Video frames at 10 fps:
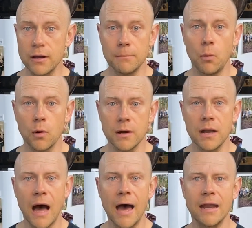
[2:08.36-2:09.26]
important
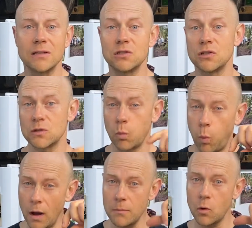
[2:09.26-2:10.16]
knot. It's just
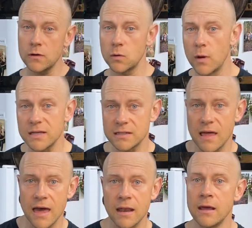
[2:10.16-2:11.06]
1 more twist
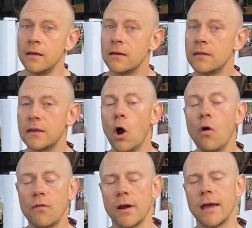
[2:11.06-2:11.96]
than the
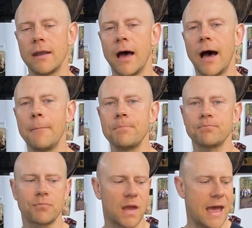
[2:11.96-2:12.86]
overhand knot.
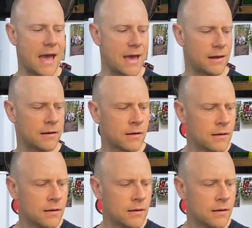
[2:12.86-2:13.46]
And